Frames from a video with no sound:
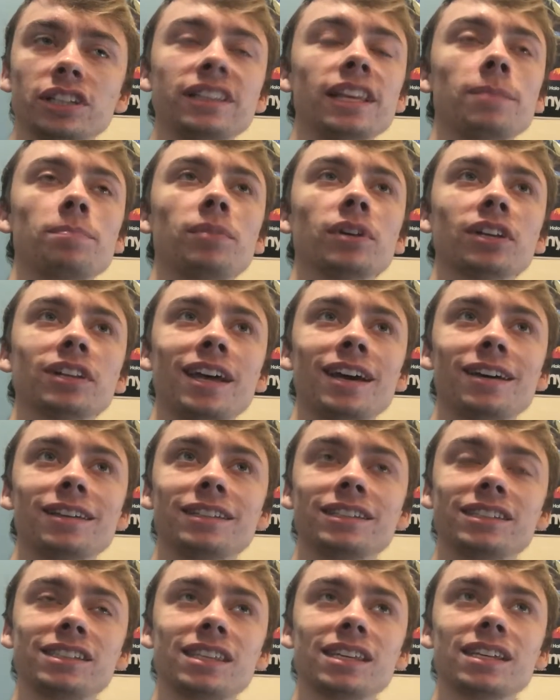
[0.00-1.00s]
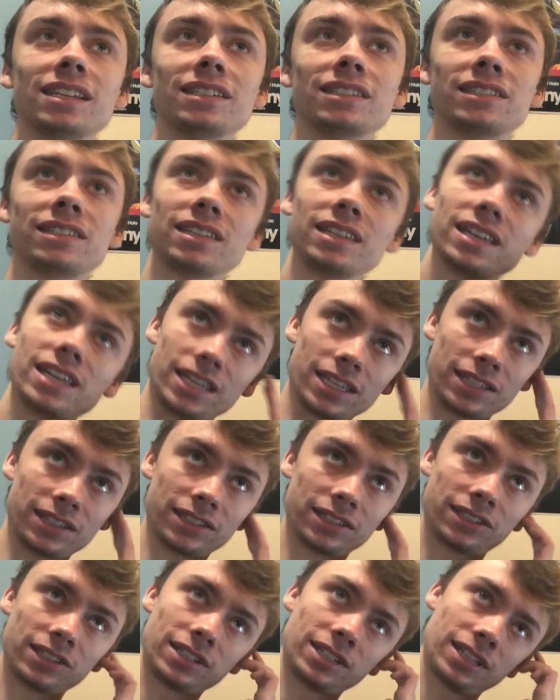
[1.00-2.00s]
they build out of these things
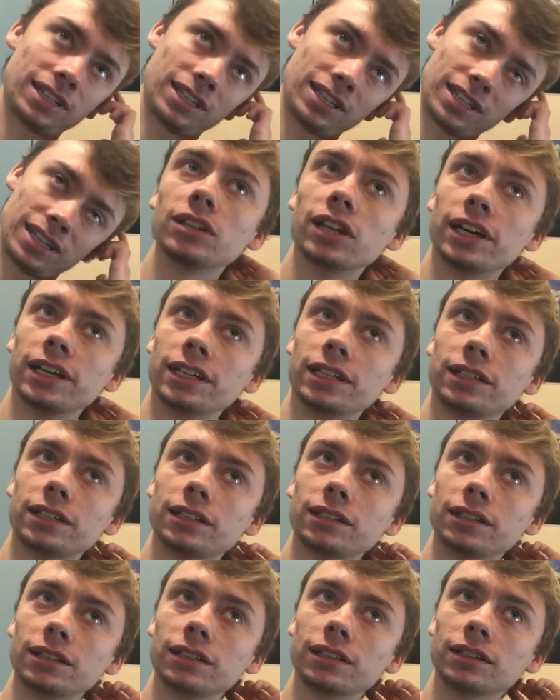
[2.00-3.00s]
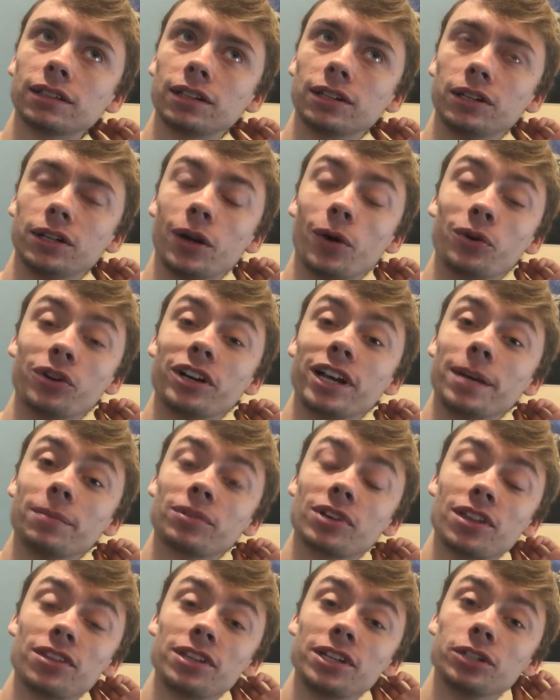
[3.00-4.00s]
is like Notre Dame
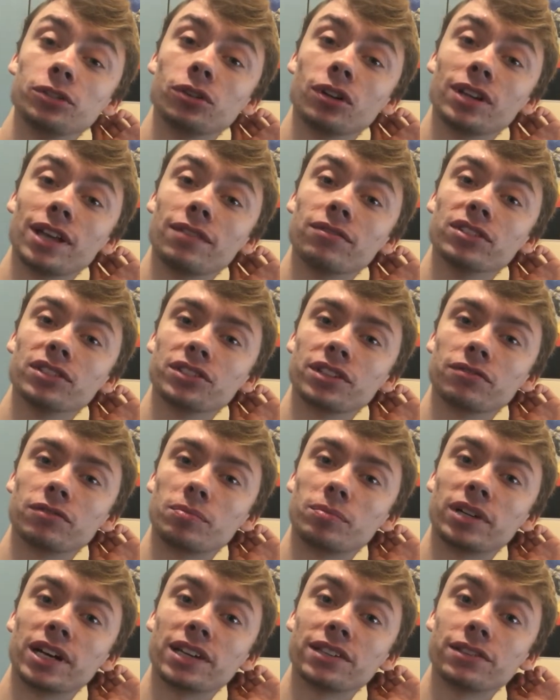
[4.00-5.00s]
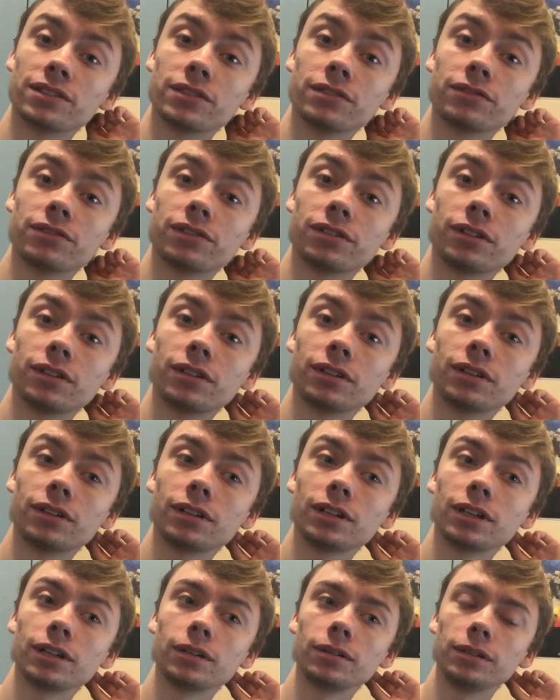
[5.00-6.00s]
Cathedral levels of impressive.
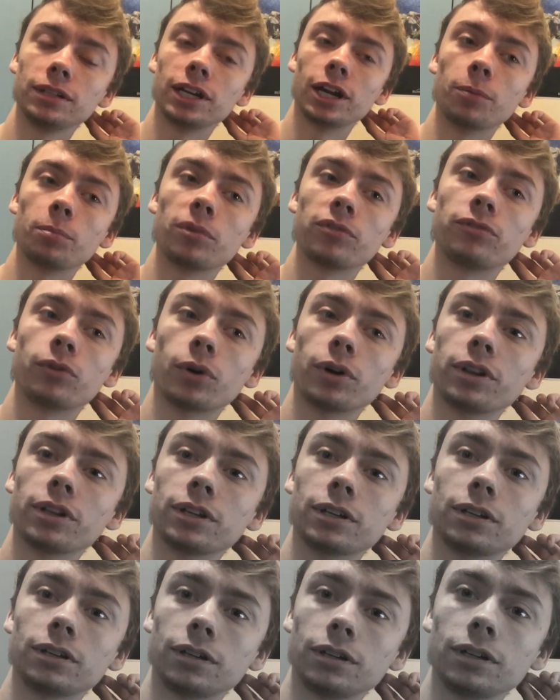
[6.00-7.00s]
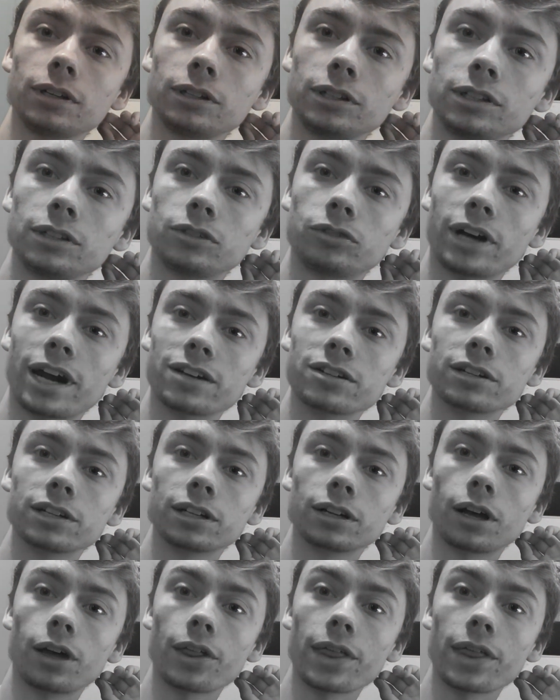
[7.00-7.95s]
You know, before the tragedy and all